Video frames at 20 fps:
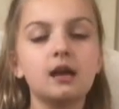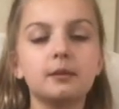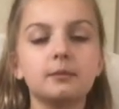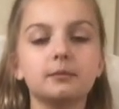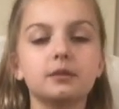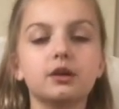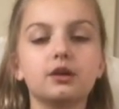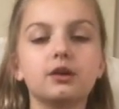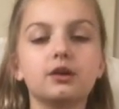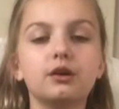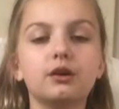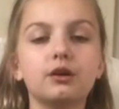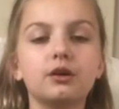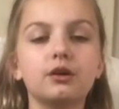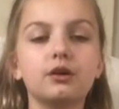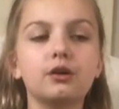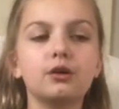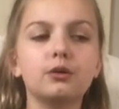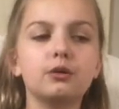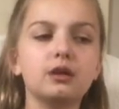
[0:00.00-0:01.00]

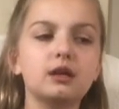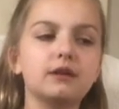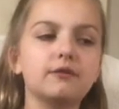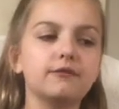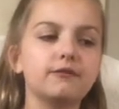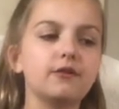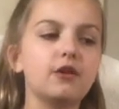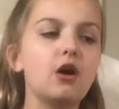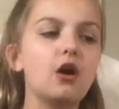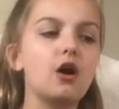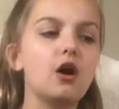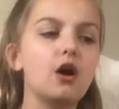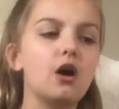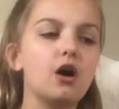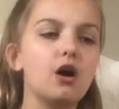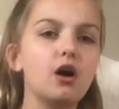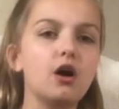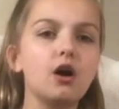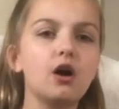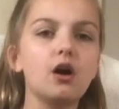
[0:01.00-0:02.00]

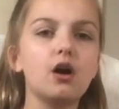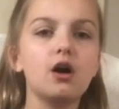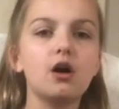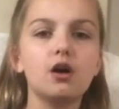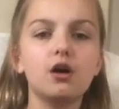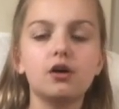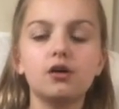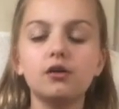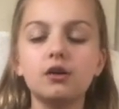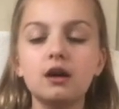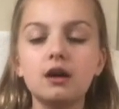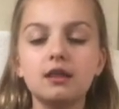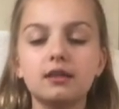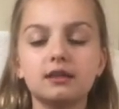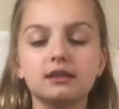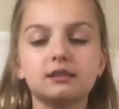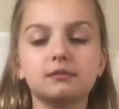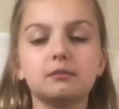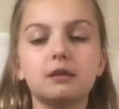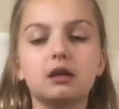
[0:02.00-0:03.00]
Beautiful,
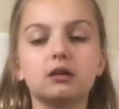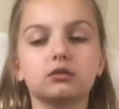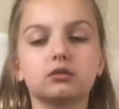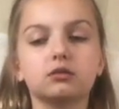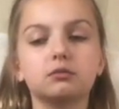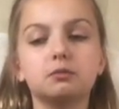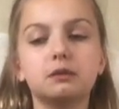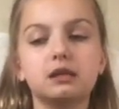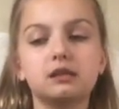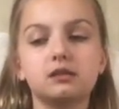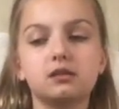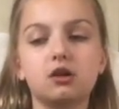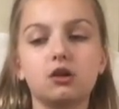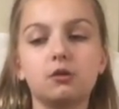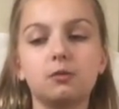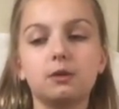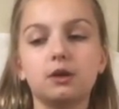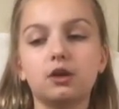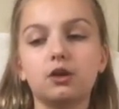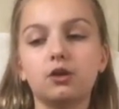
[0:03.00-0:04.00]
this mouse could be so
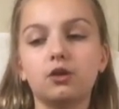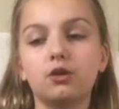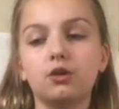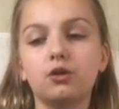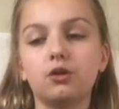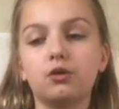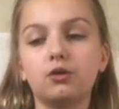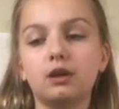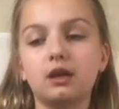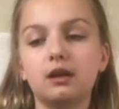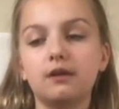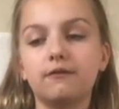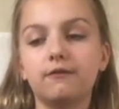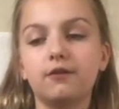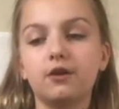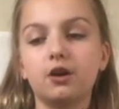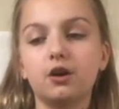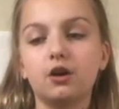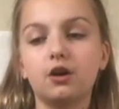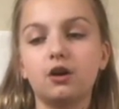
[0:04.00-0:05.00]

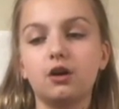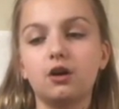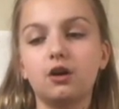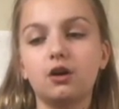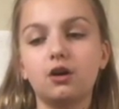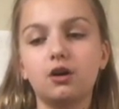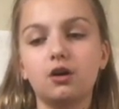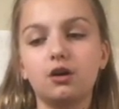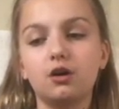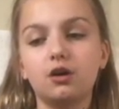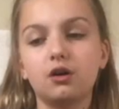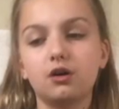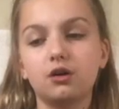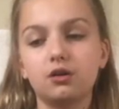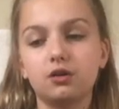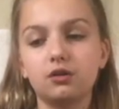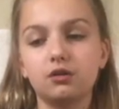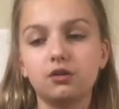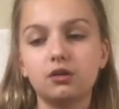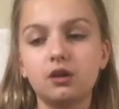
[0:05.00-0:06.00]

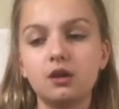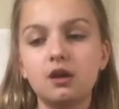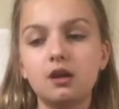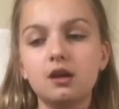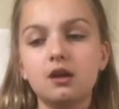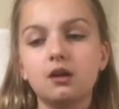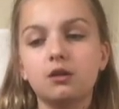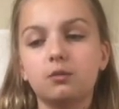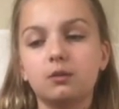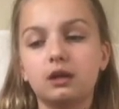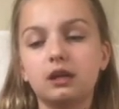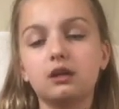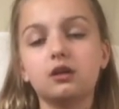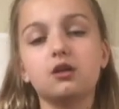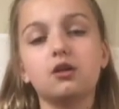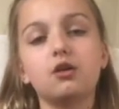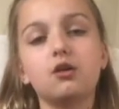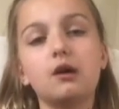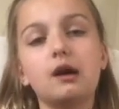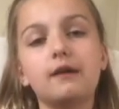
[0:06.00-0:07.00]
beautiful. We
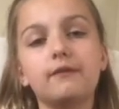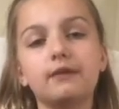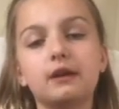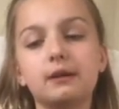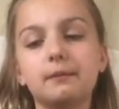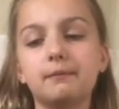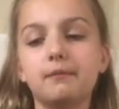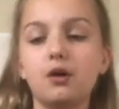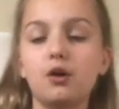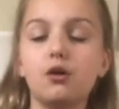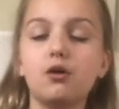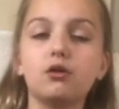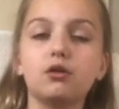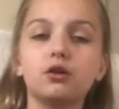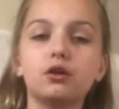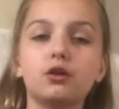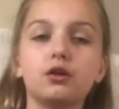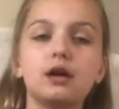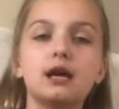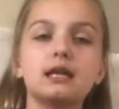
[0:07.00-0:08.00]
know every
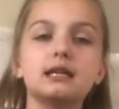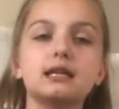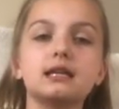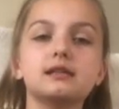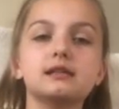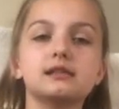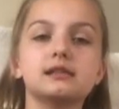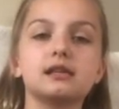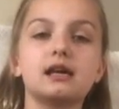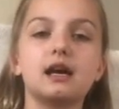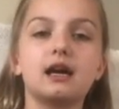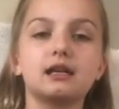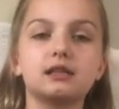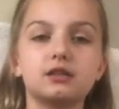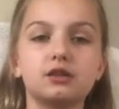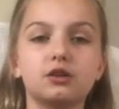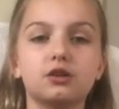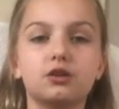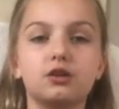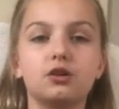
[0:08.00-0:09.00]
molar and
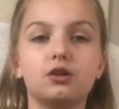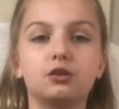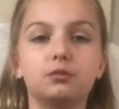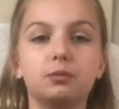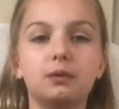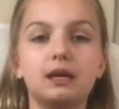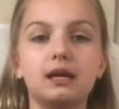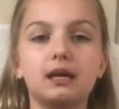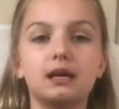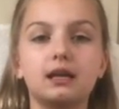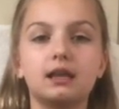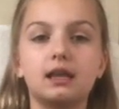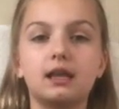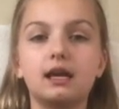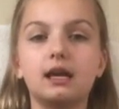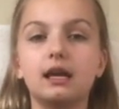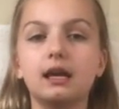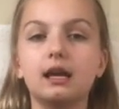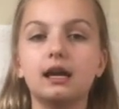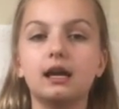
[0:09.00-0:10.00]
incisor could be
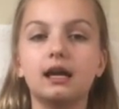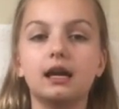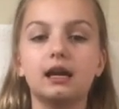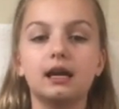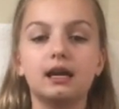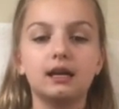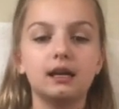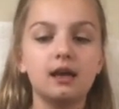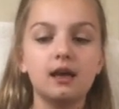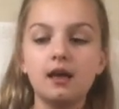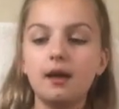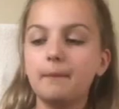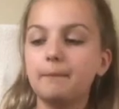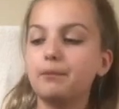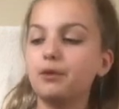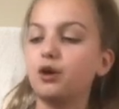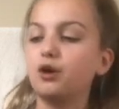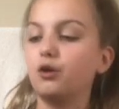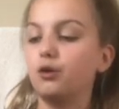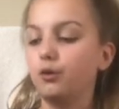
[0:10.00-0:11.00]
clean.
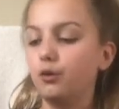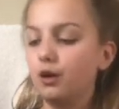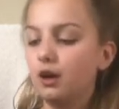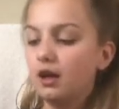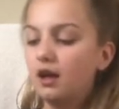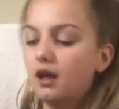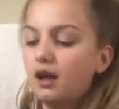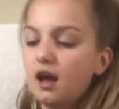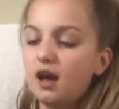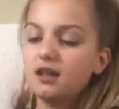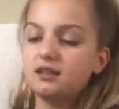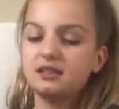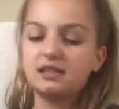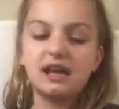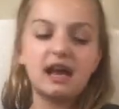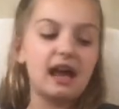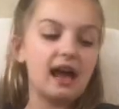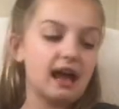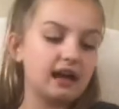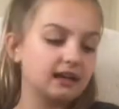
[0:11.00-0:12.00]
Boo,
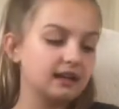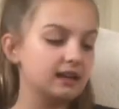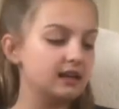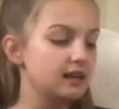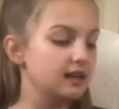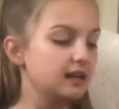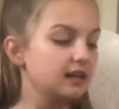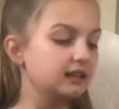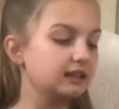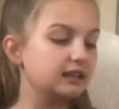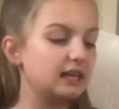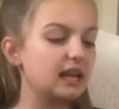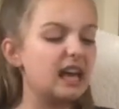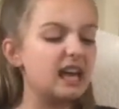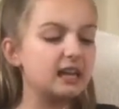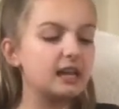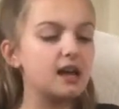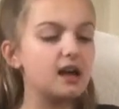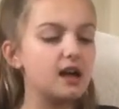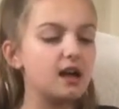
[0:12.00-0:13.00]
attack,
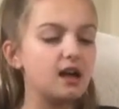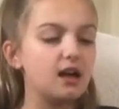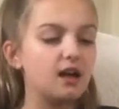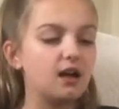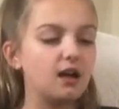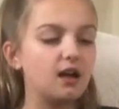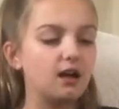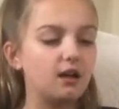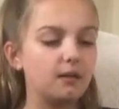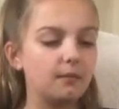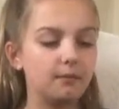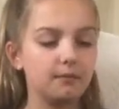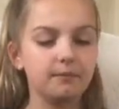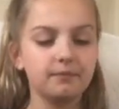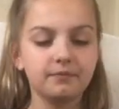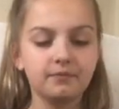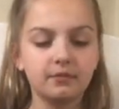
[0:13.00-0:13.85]
get 'em!